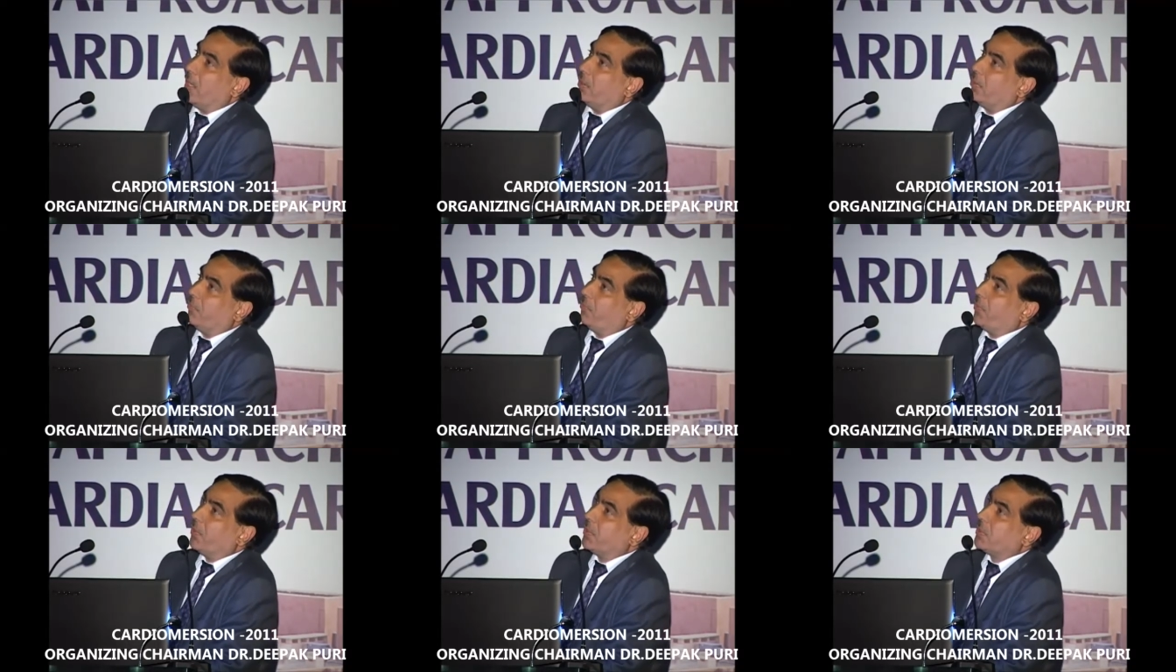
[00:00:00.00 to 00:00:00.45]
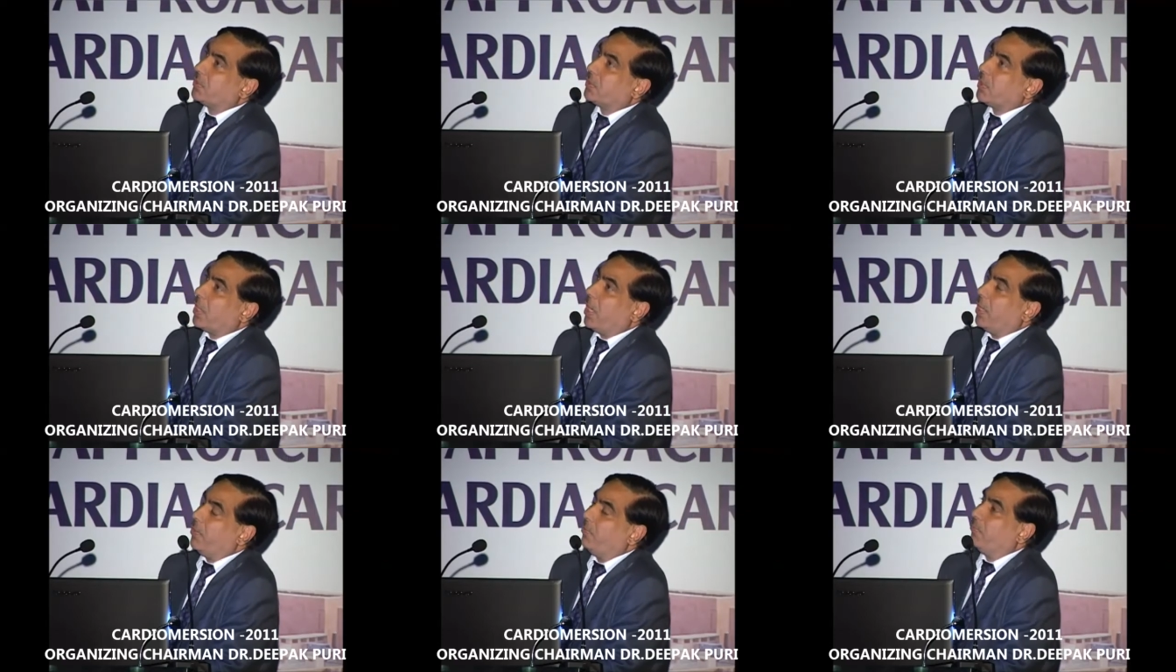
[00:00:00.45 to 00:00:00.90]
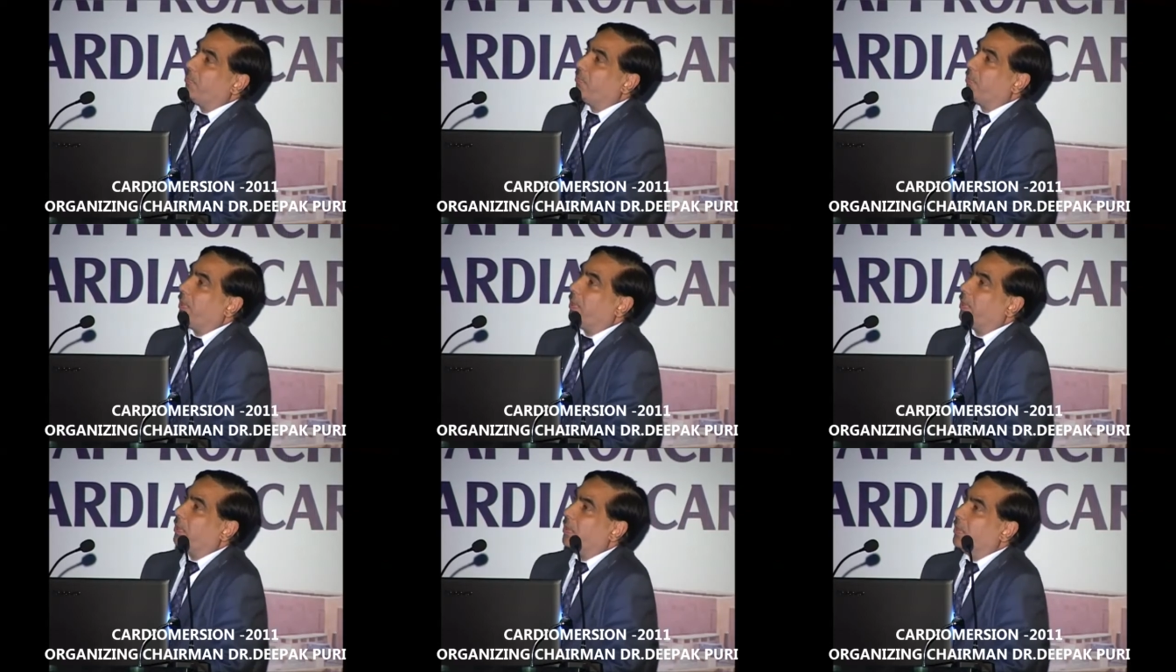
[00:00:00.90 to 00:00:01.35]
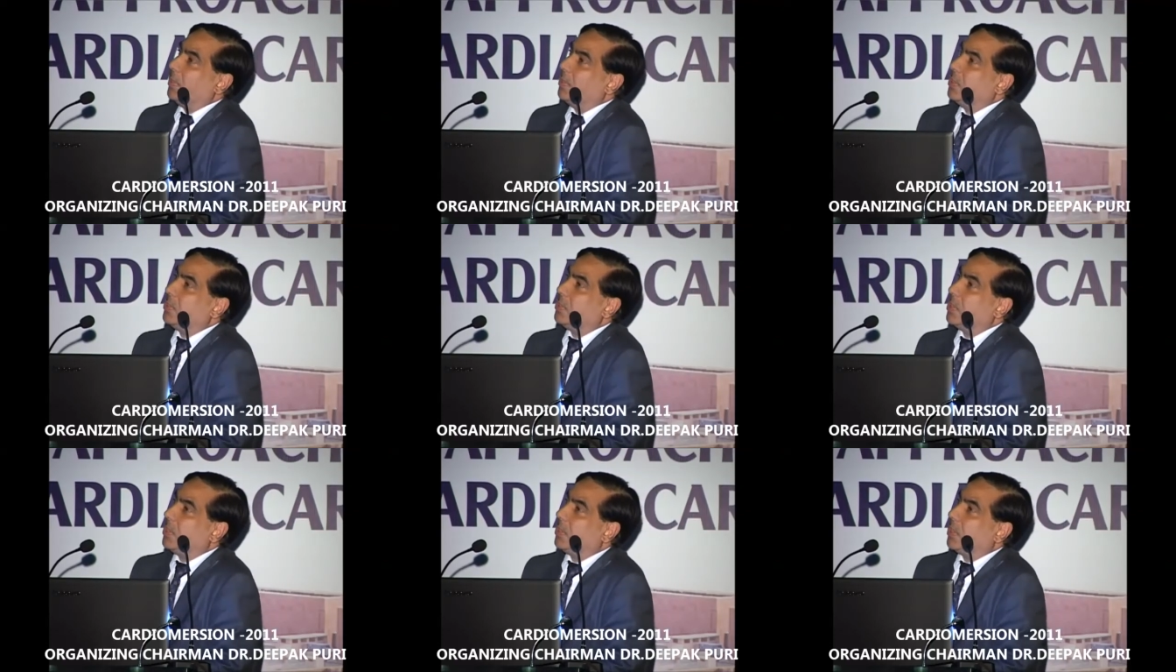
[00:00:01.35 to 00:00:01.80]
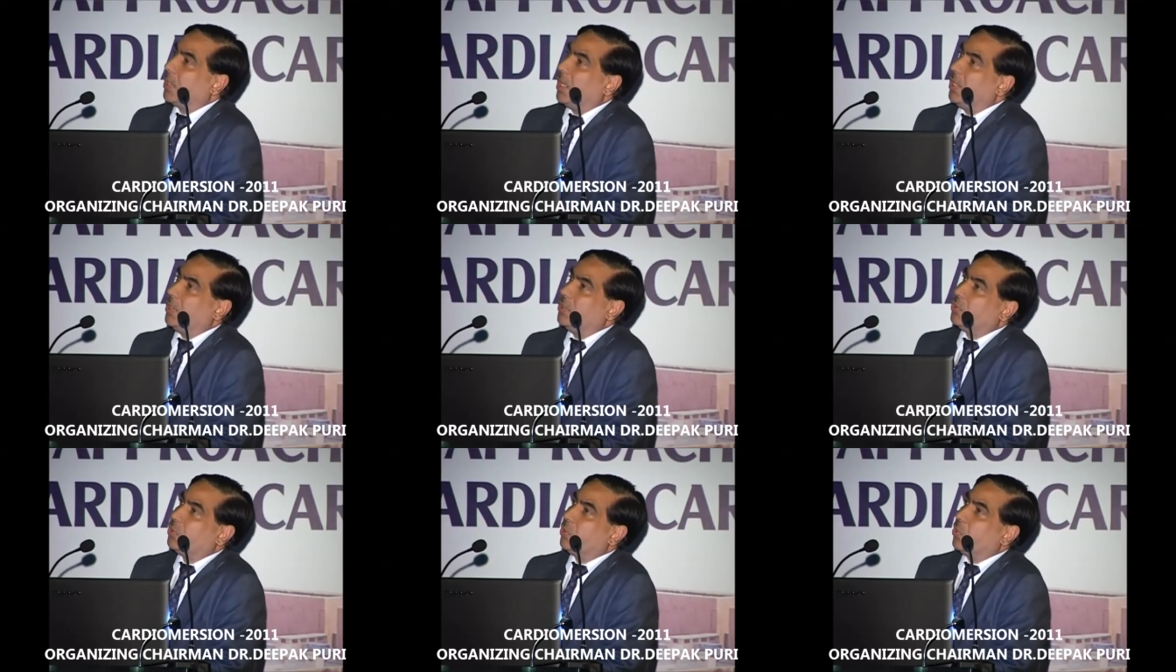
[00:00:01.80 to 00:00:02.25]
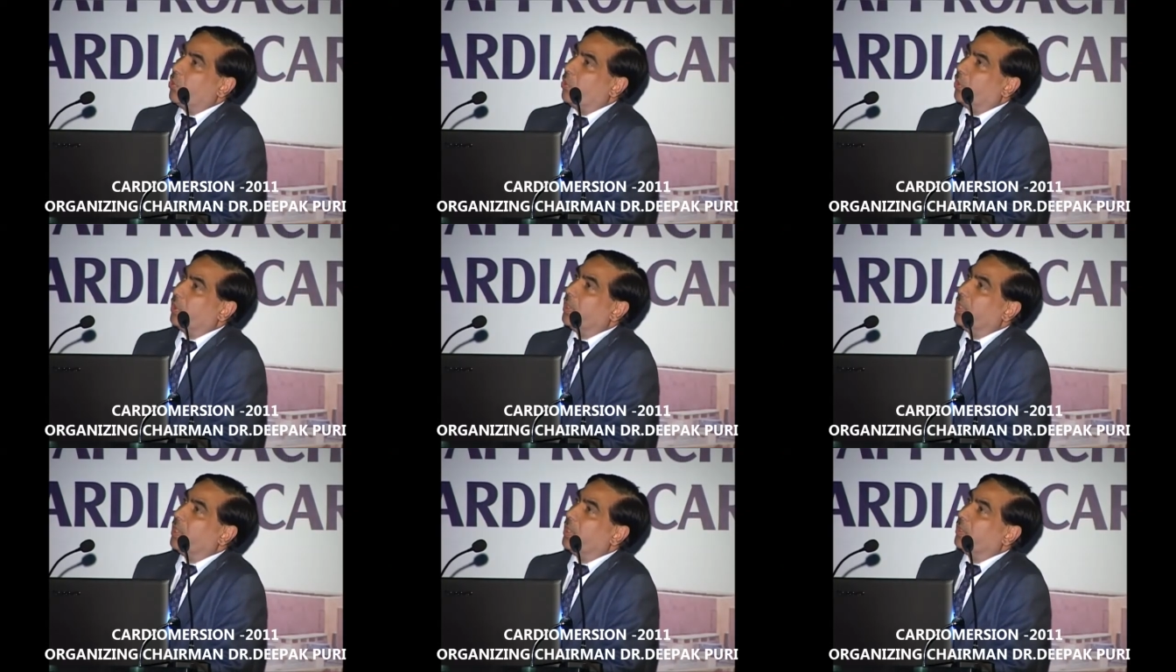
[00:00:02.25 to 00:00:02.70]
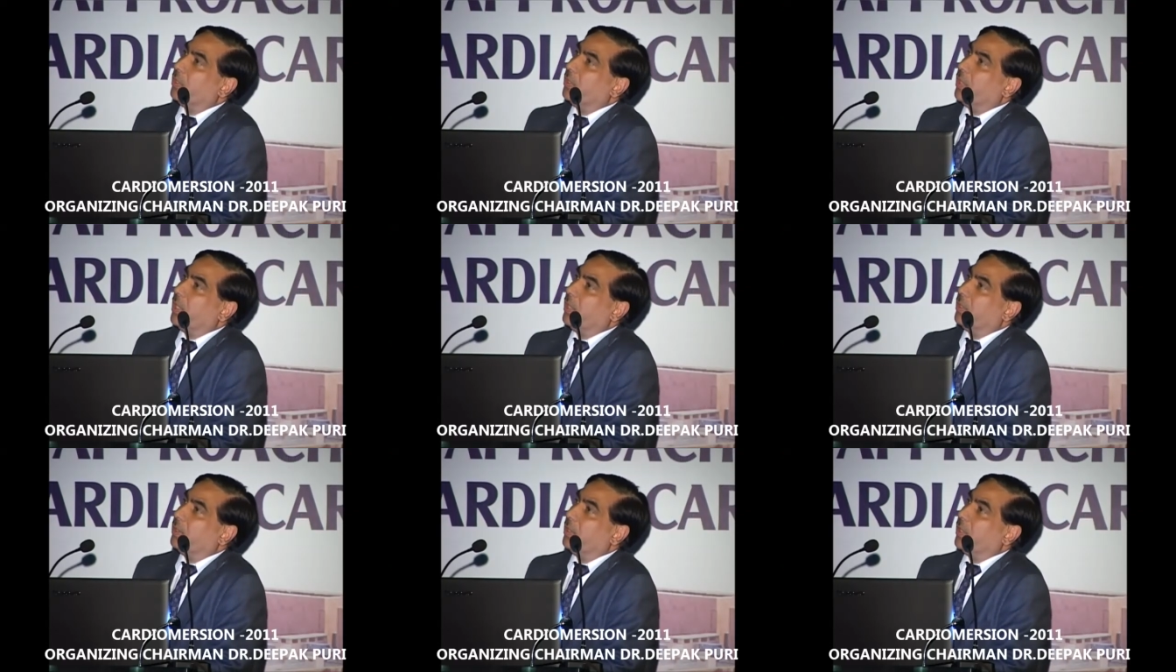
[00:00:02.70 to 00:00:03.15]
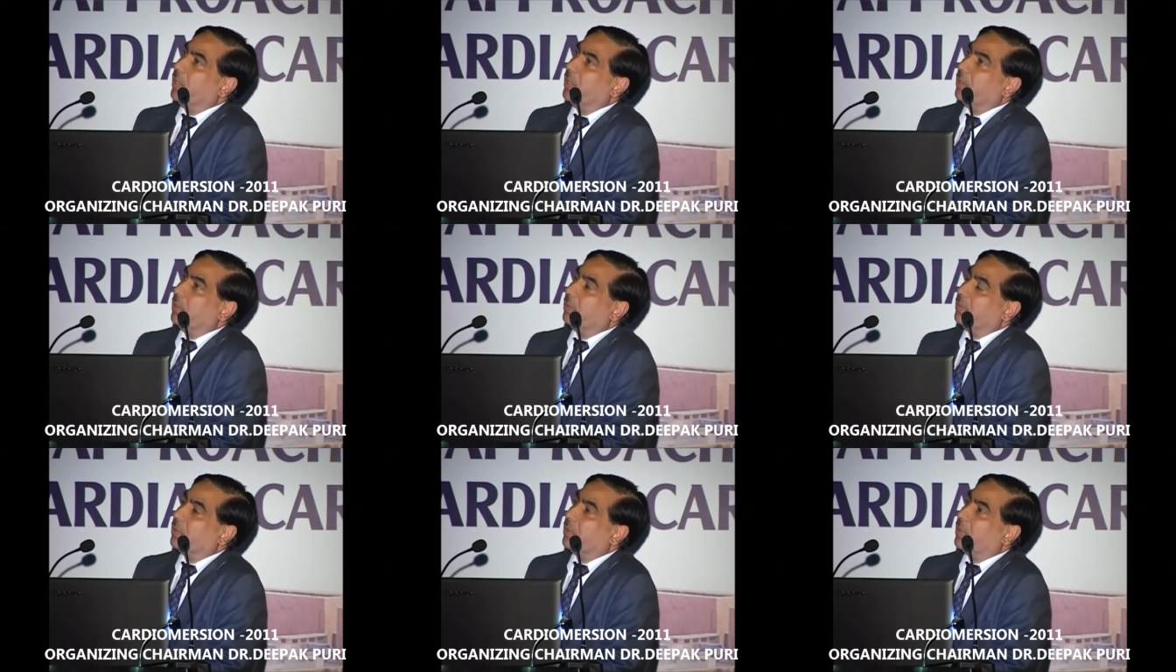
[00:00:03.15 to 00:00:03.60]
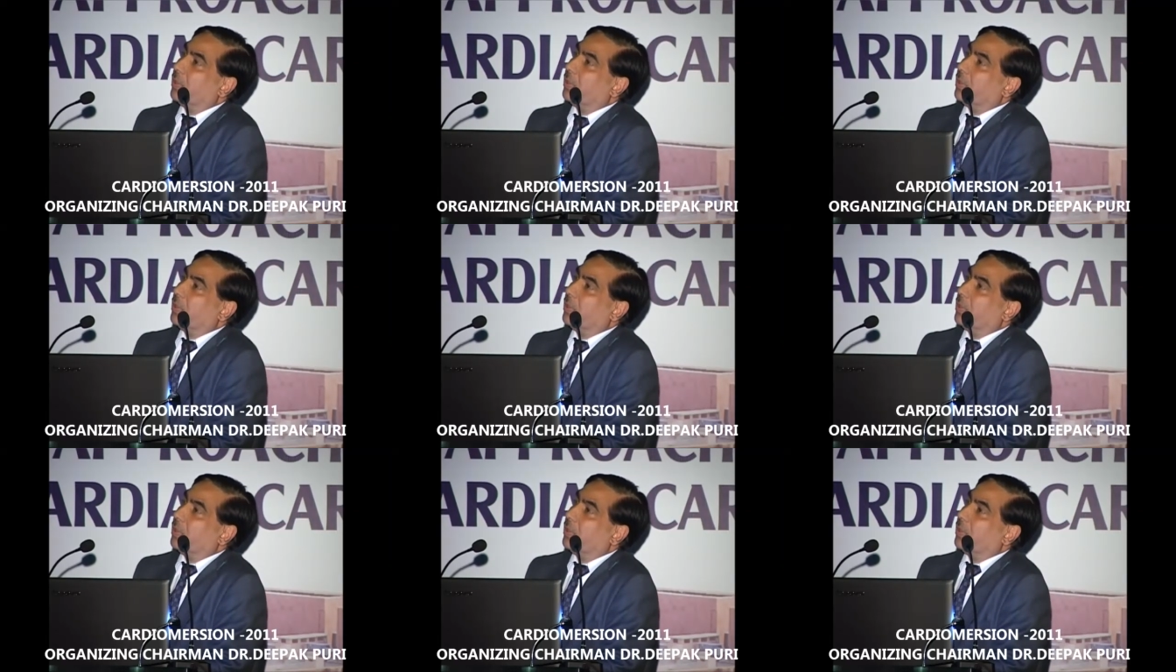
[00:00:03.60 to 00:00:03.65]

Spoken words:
The first time the initial trial showed that the